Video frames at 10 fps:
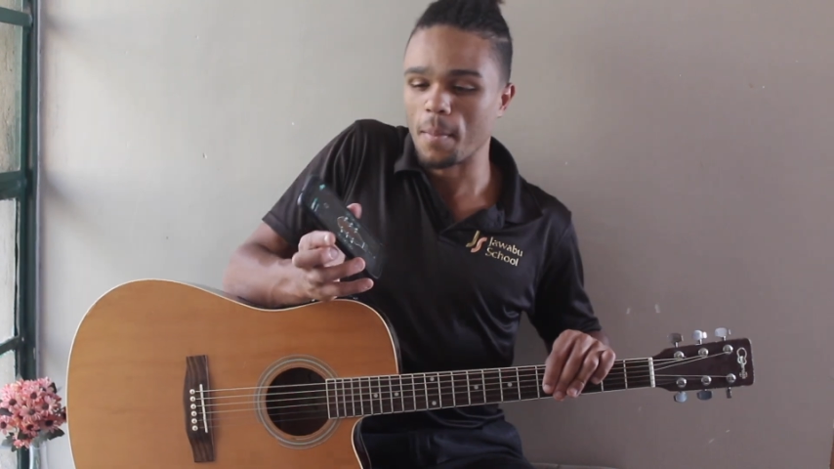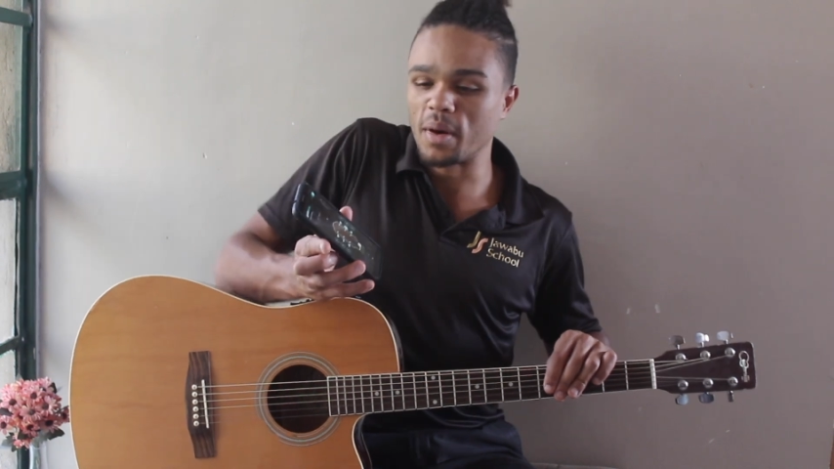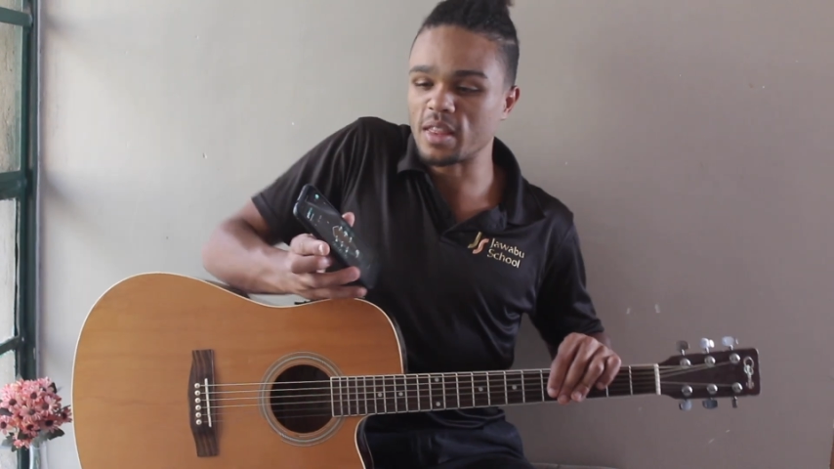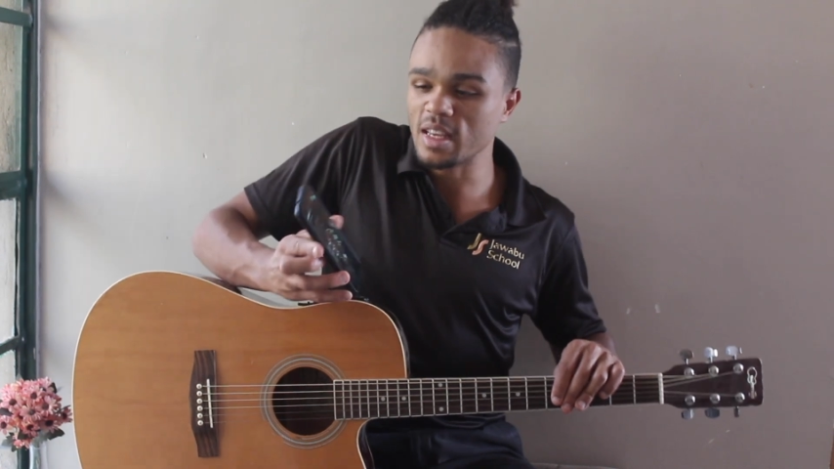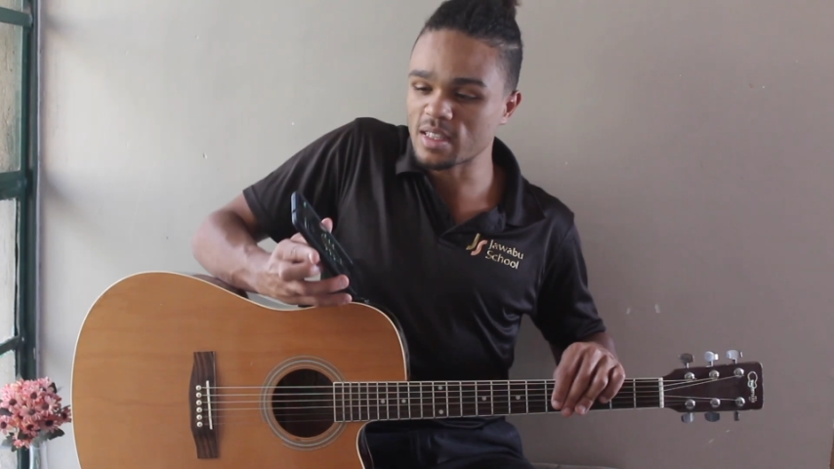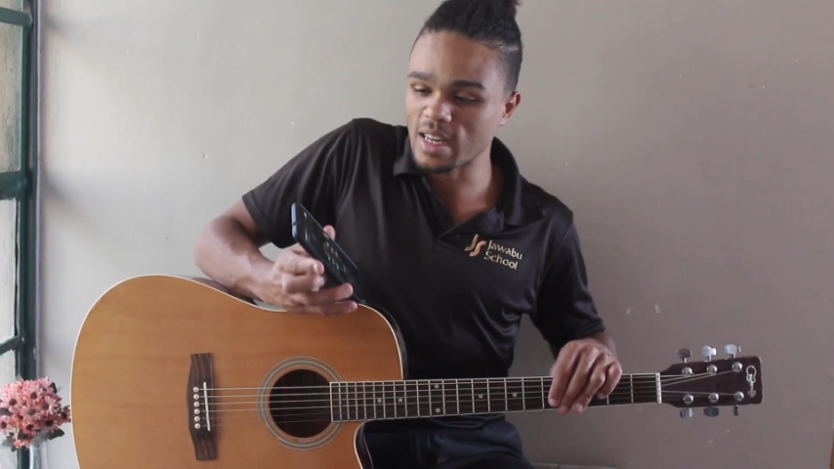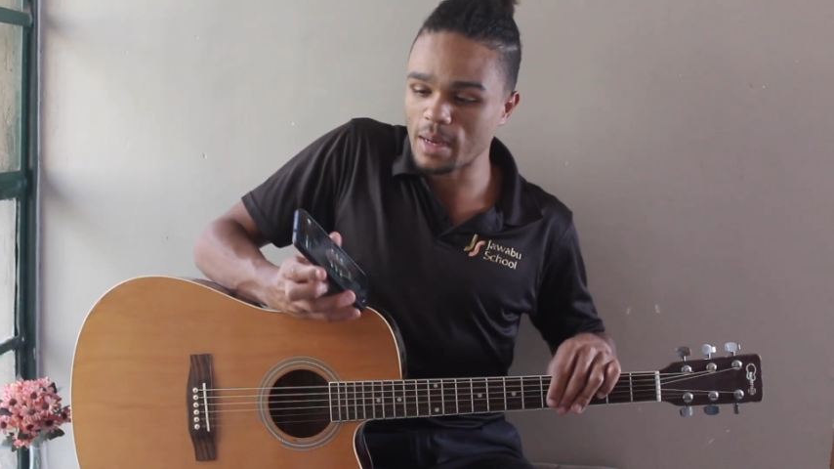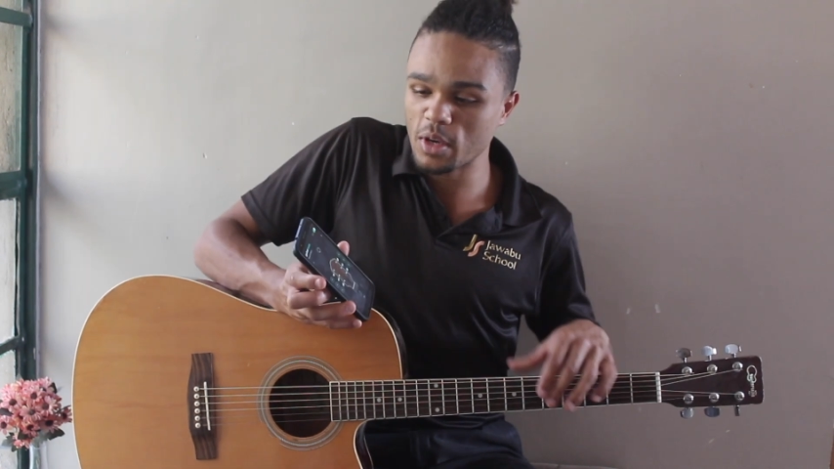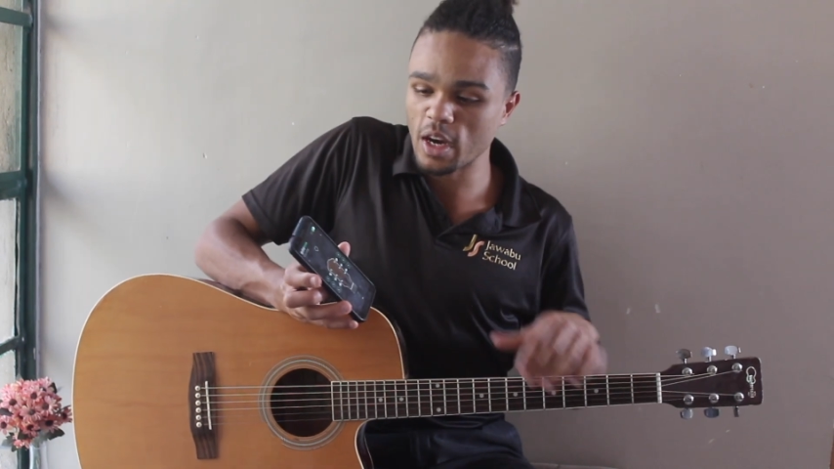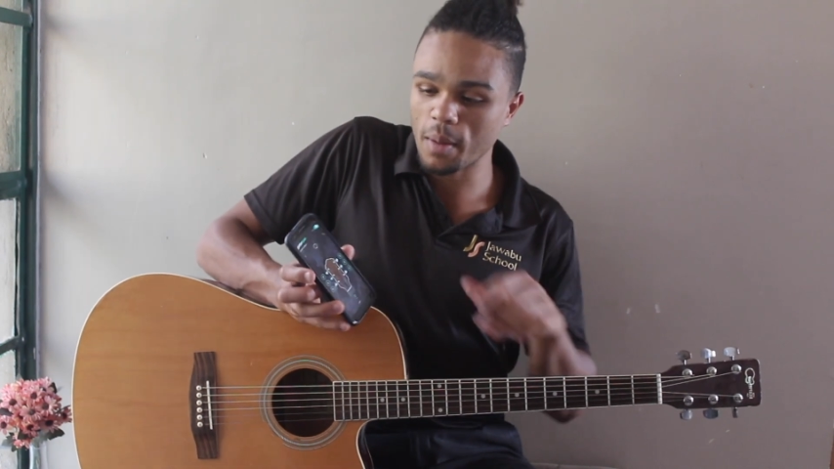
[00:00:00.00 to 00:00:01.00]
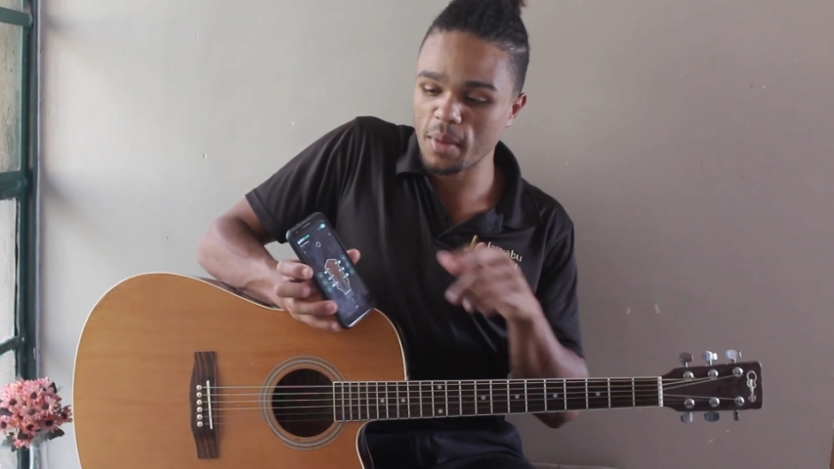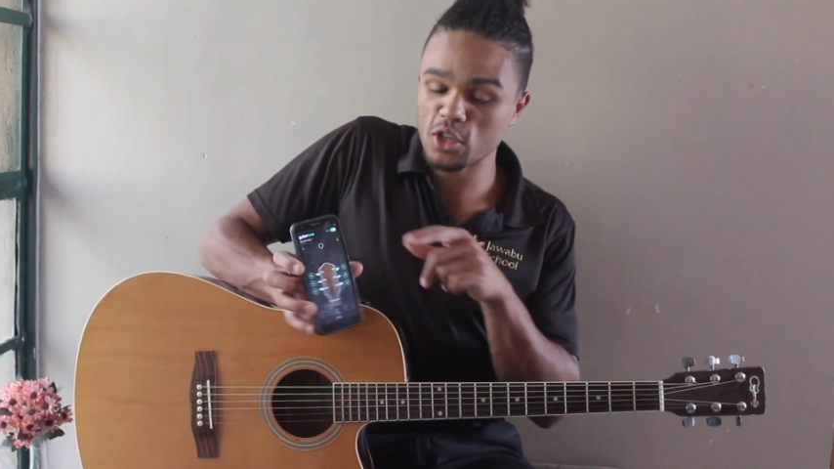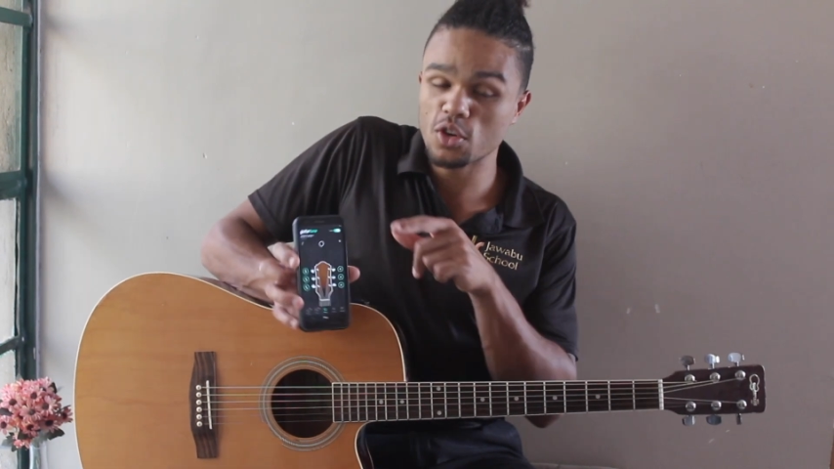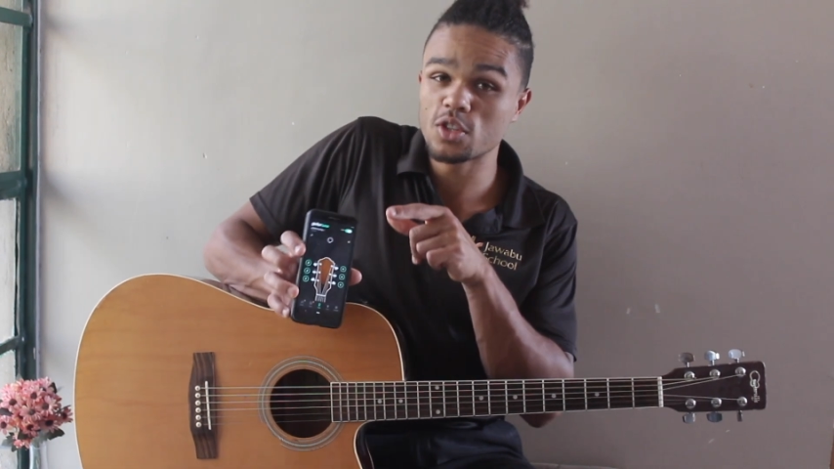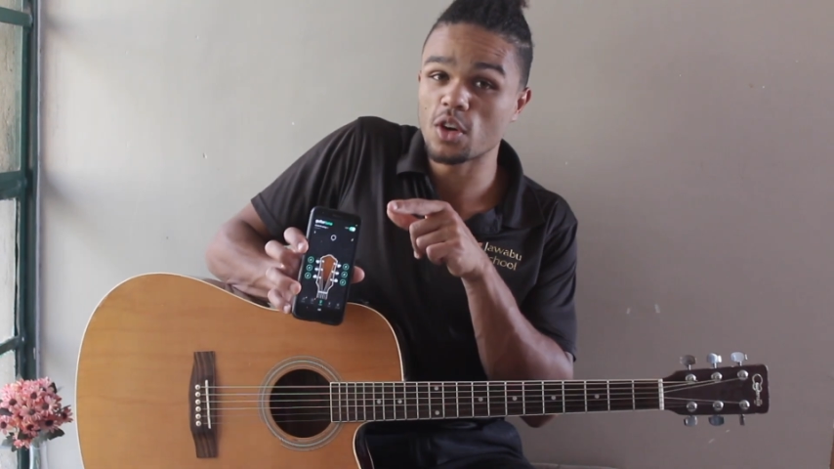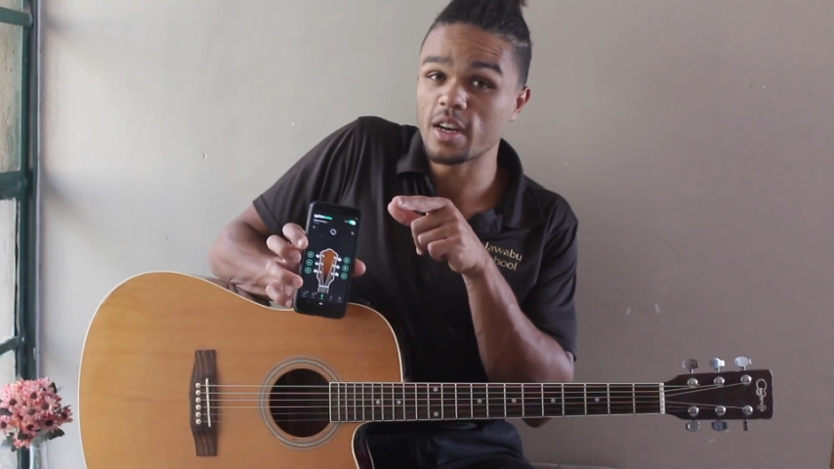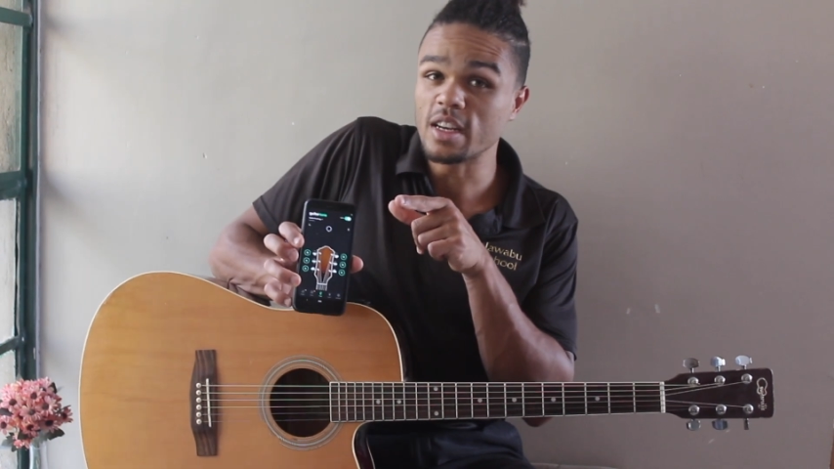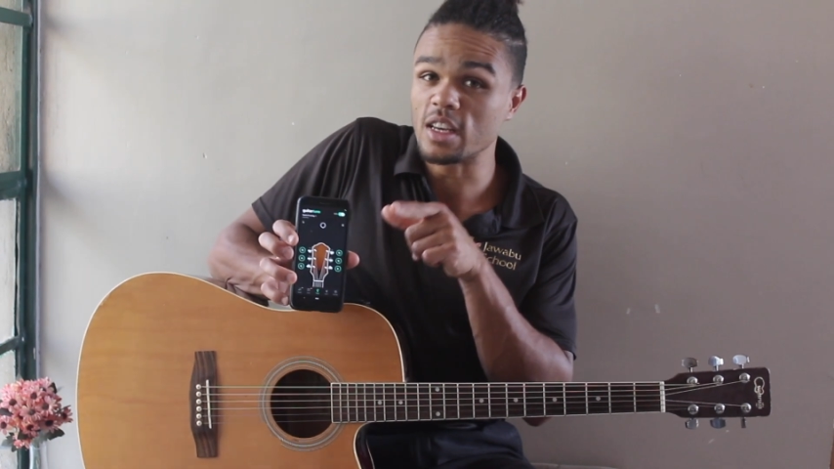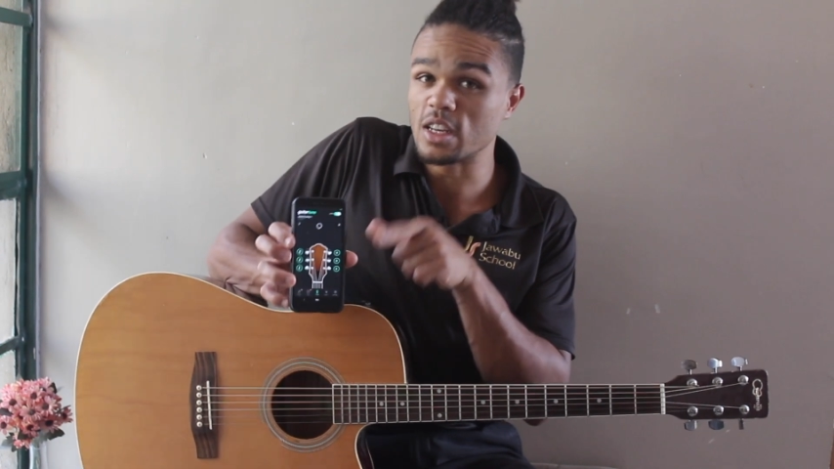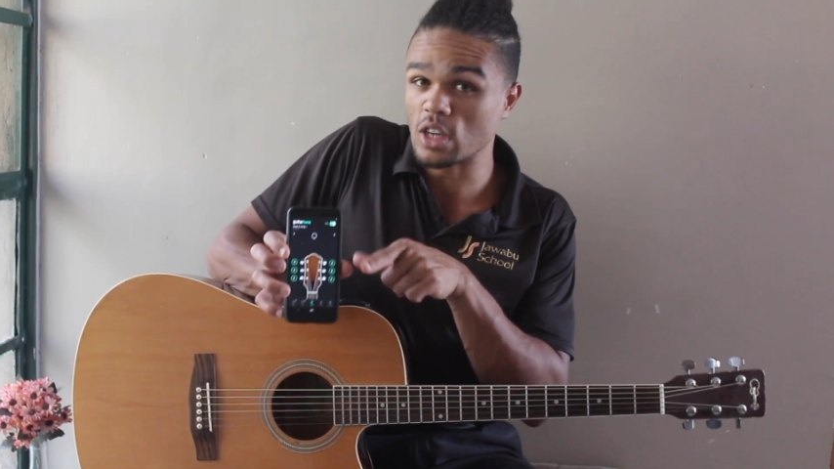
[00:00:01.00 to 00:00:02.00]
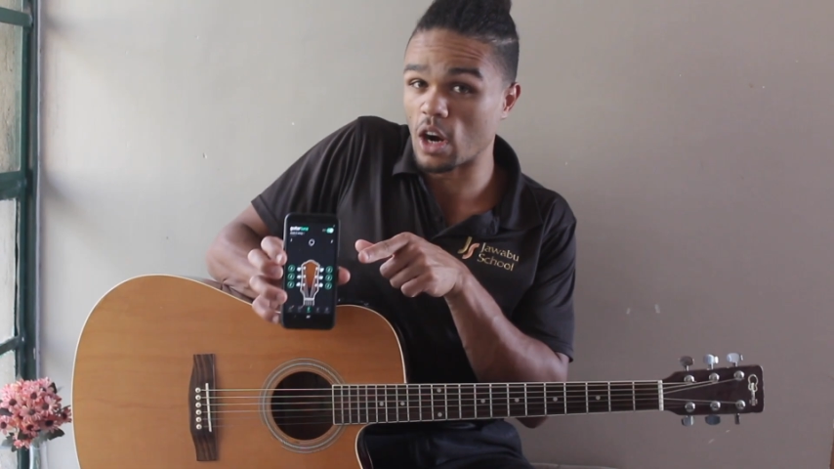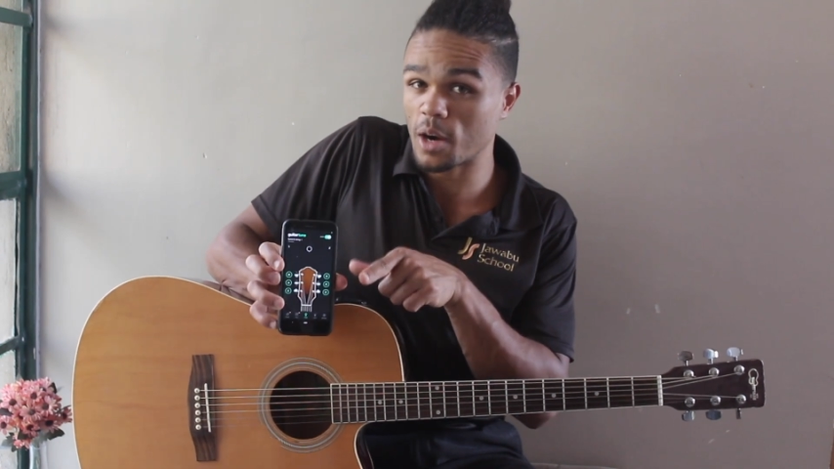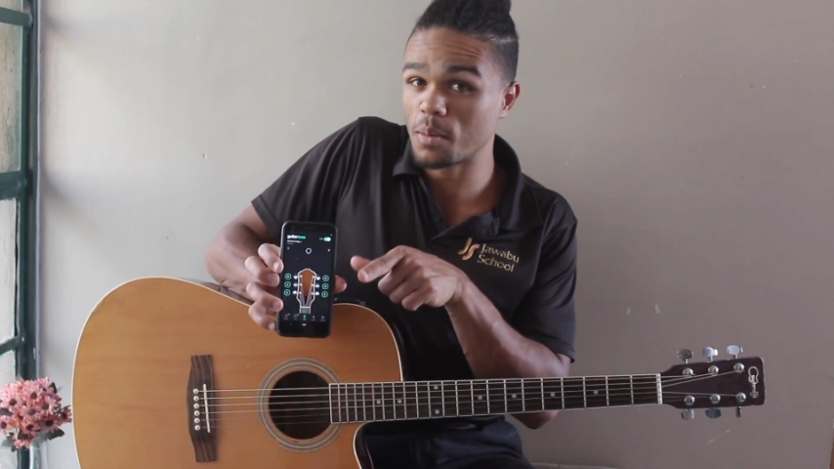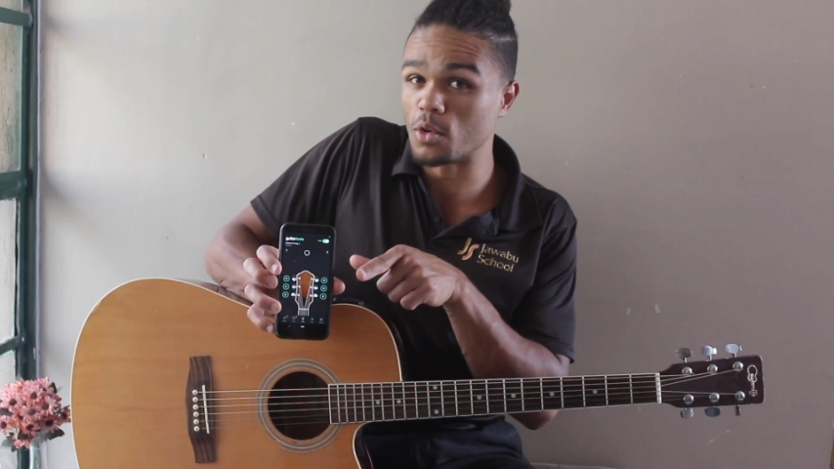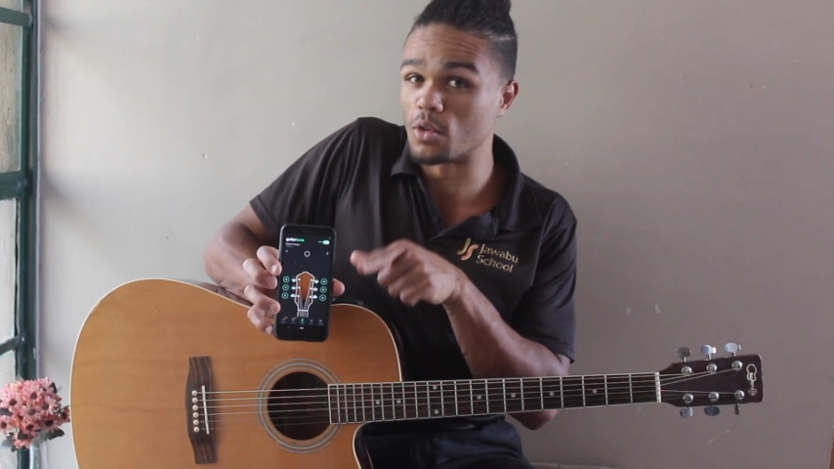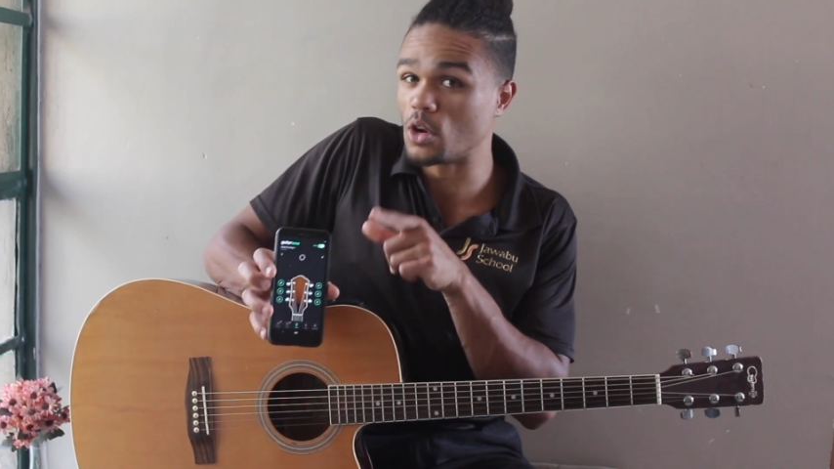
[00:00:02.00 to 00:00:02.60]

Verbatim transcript: But this time you gotta make sure it's on guitar mode,